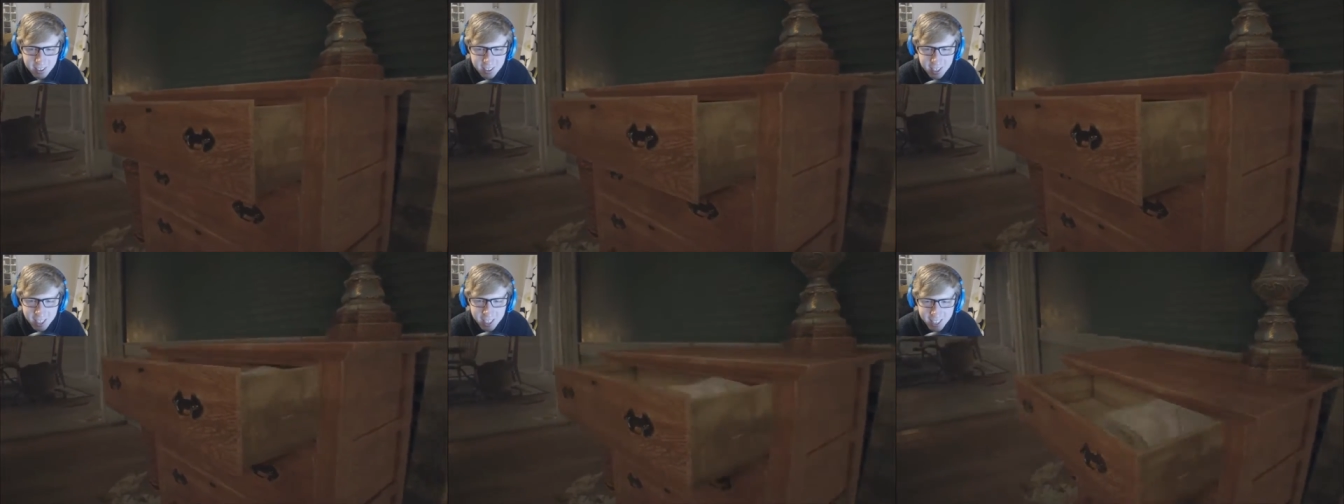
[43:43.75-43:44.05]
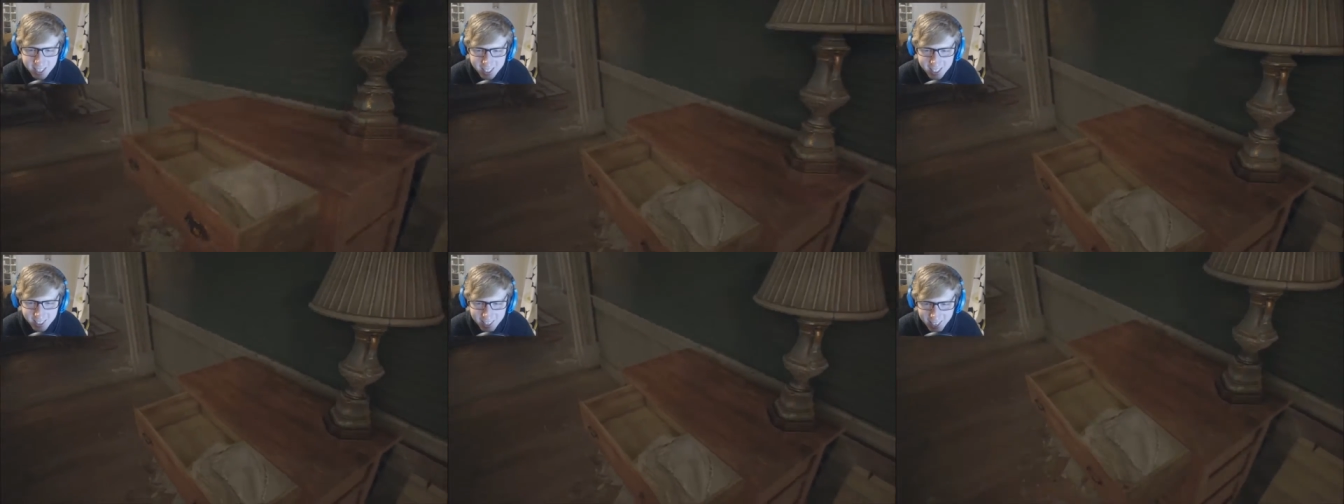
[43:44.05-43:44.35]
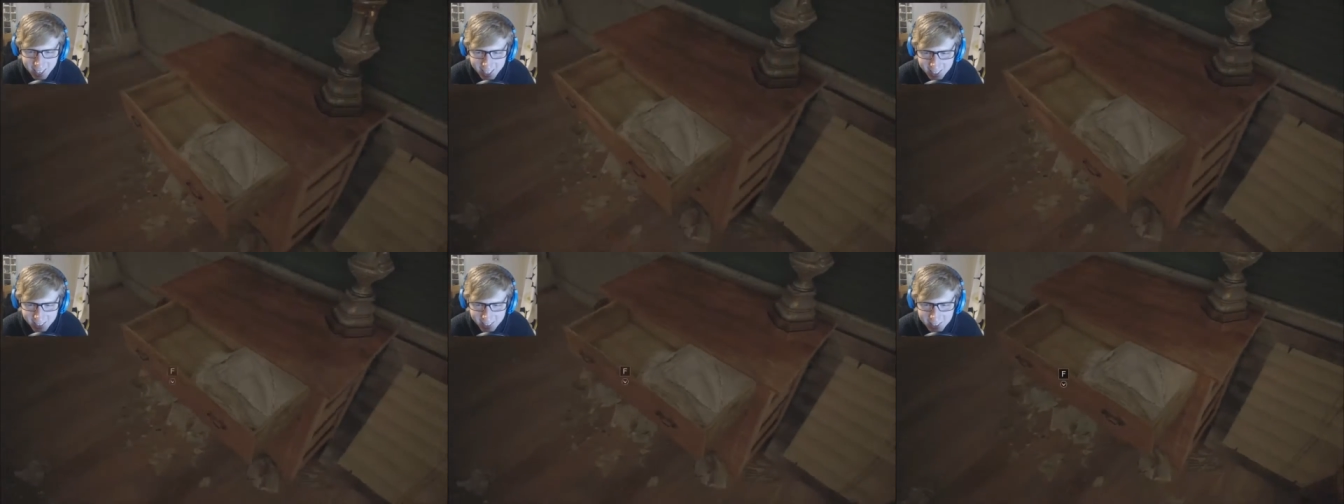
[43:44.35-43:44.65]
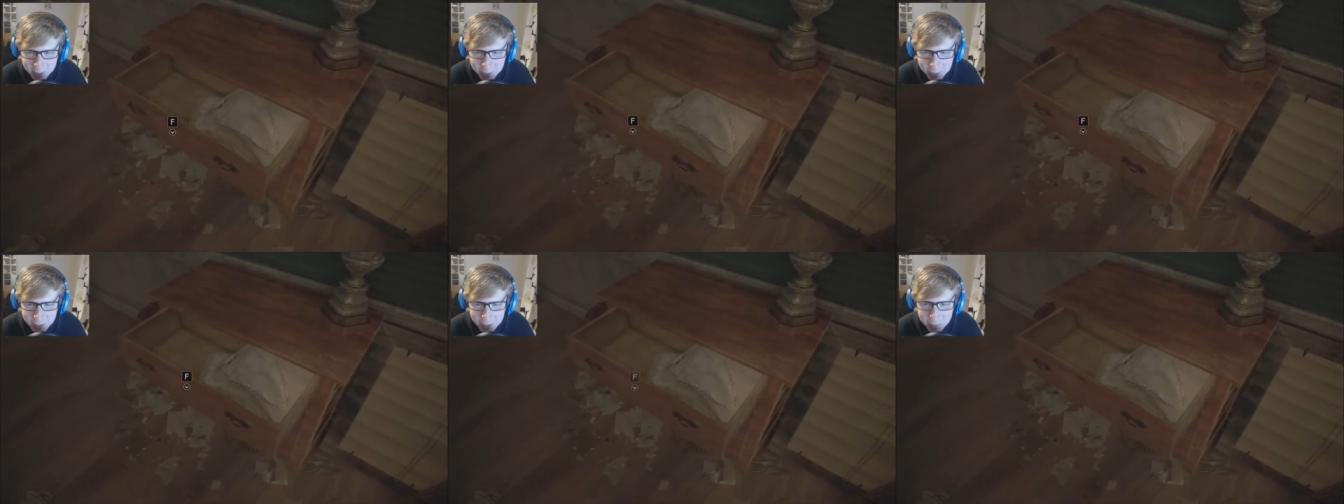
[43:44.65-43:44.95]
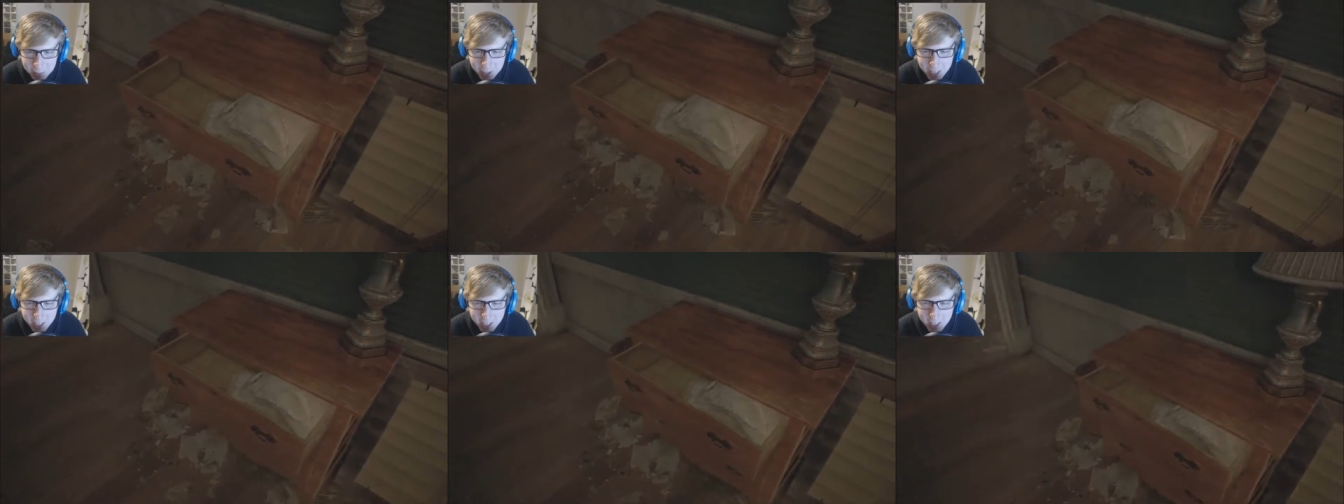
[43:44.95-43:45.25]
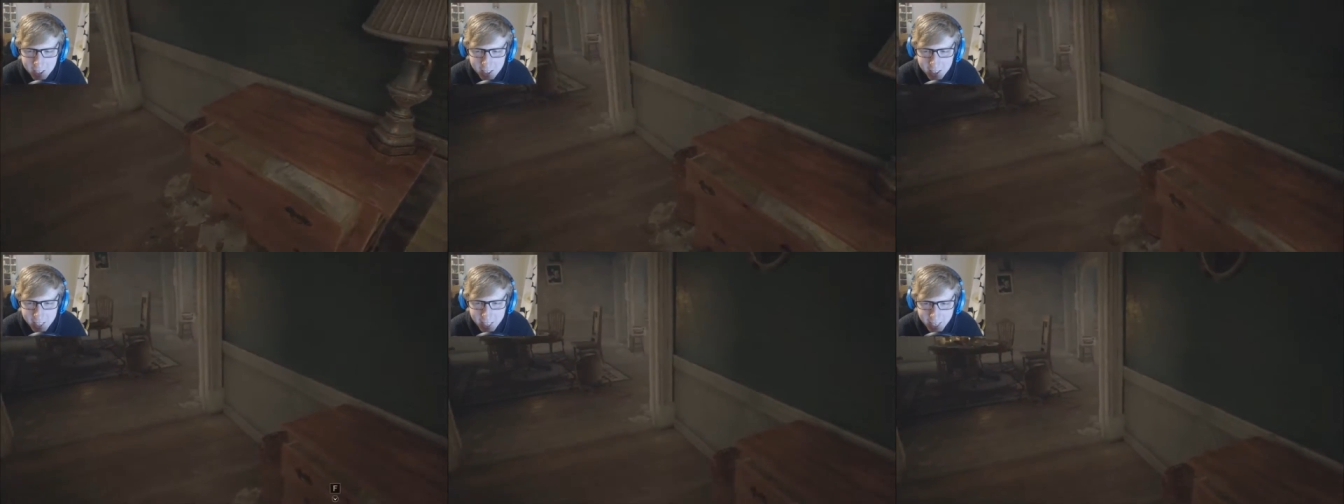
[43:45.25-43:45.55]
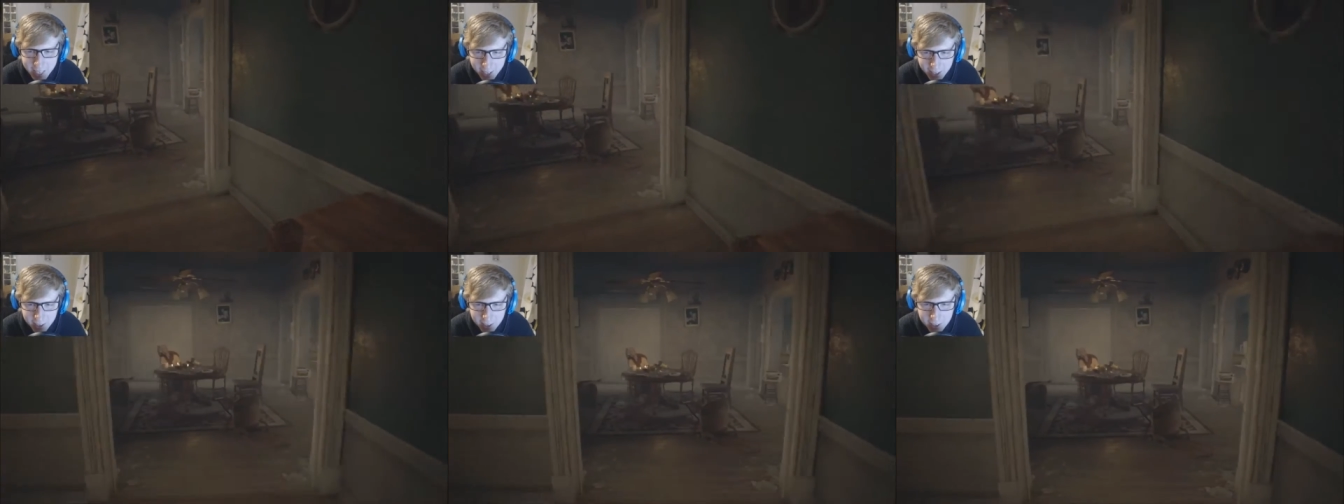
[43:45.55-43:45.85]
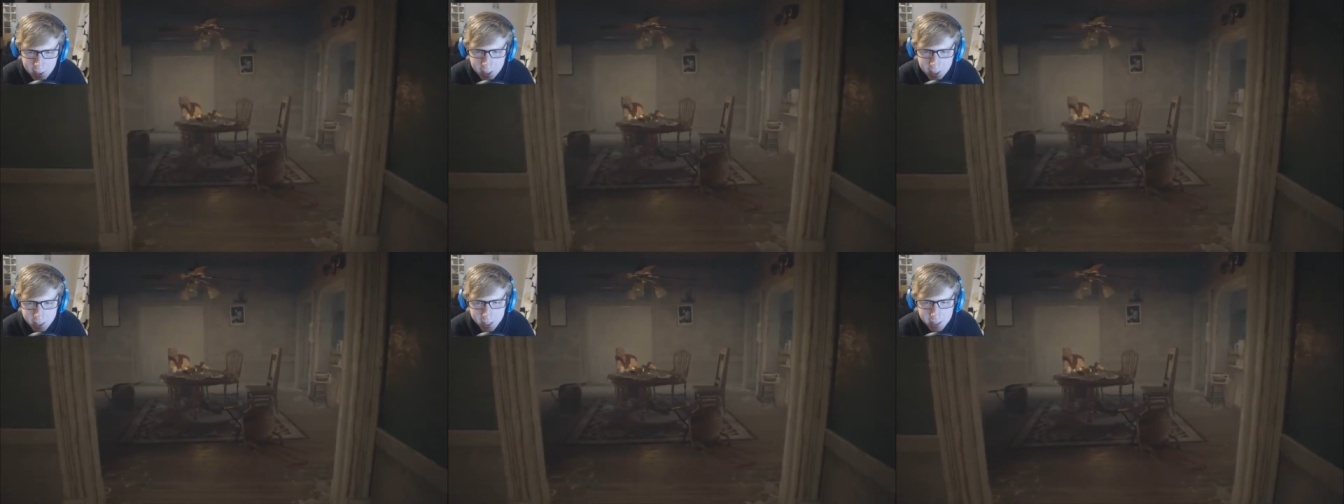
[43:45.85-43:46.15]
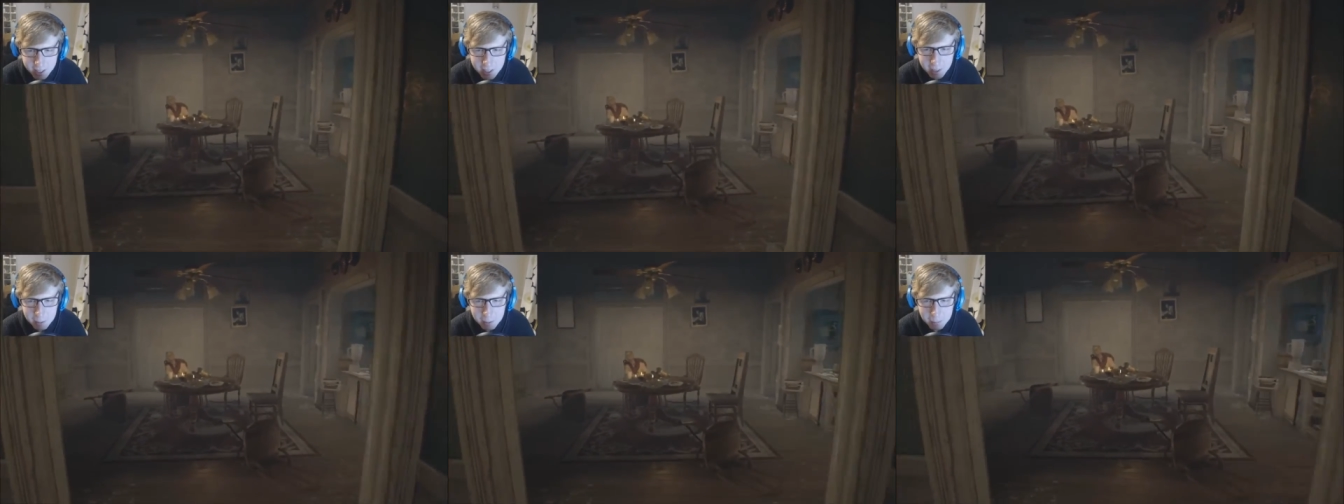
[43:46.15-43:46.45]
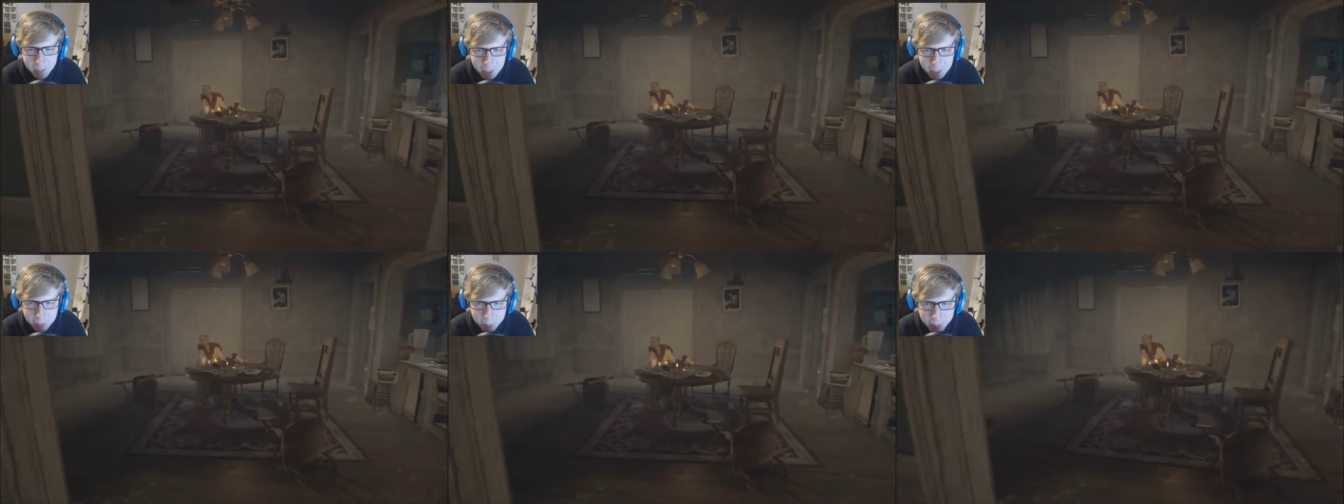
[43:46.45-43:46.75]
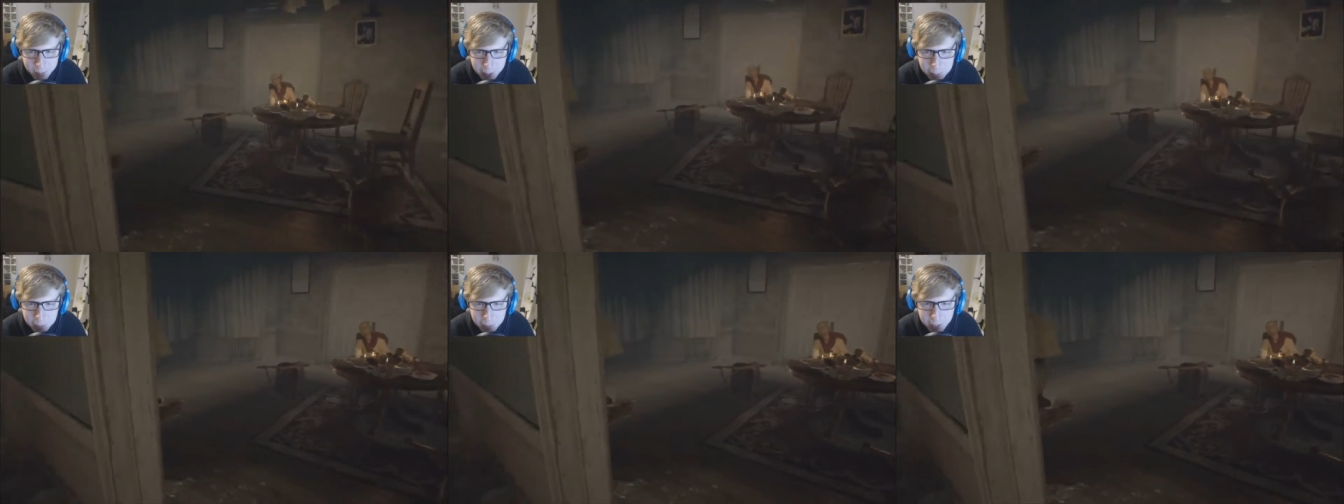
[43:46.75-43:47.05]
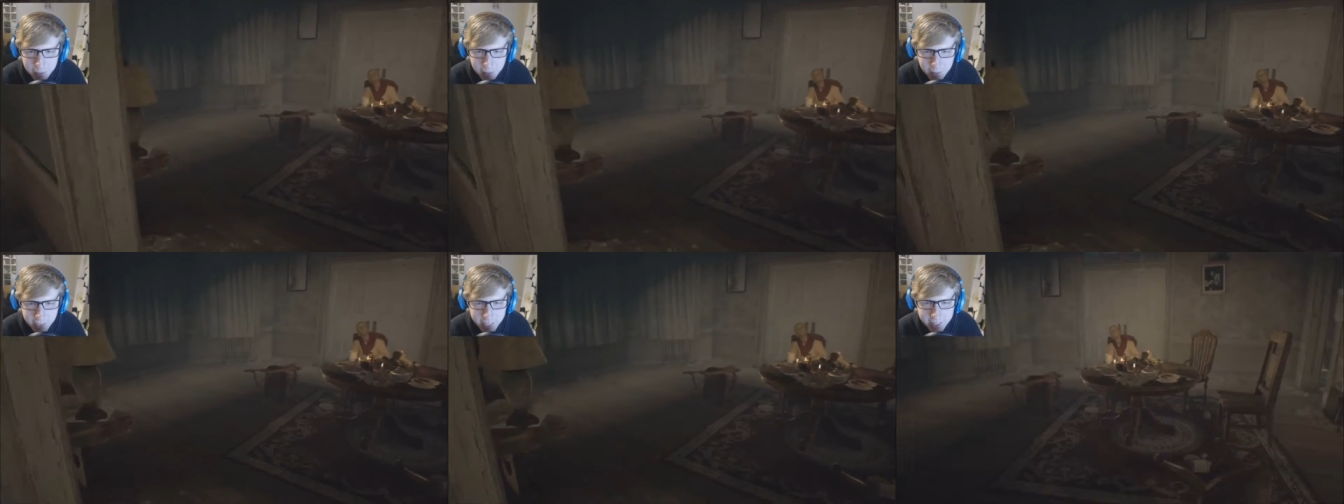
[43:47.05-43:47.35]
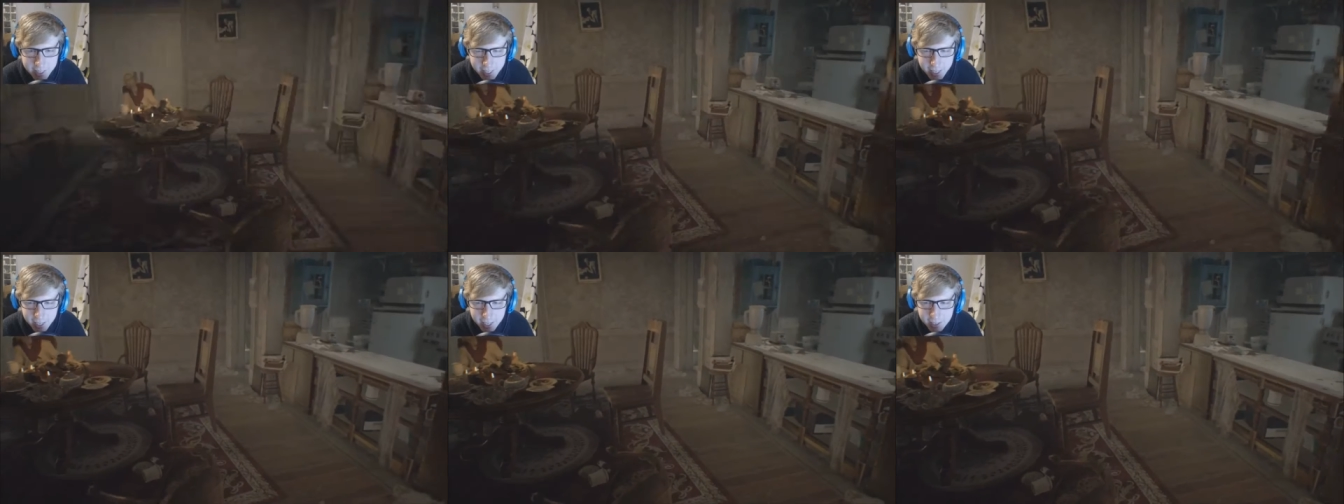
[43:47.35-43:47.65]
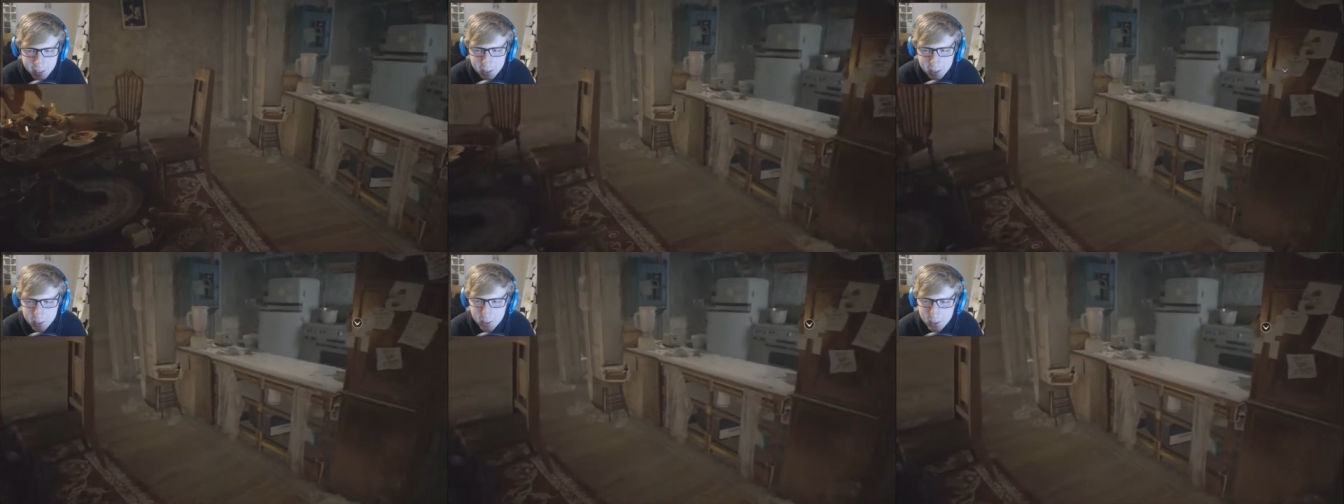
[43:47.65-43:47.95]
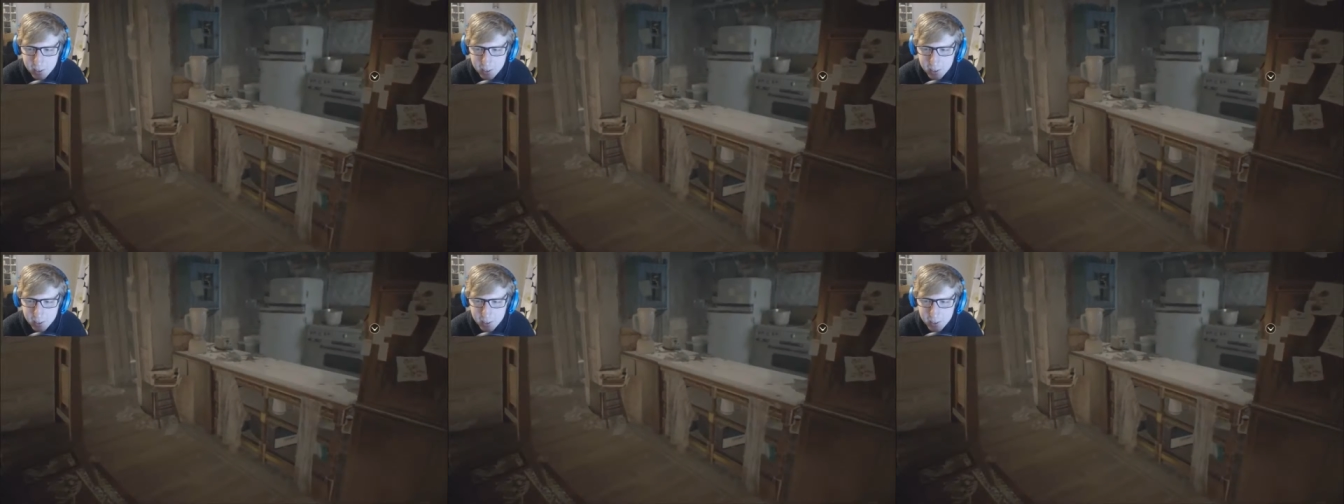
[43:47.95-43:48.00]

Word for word: Just like my family. Yeah, this is my family right here.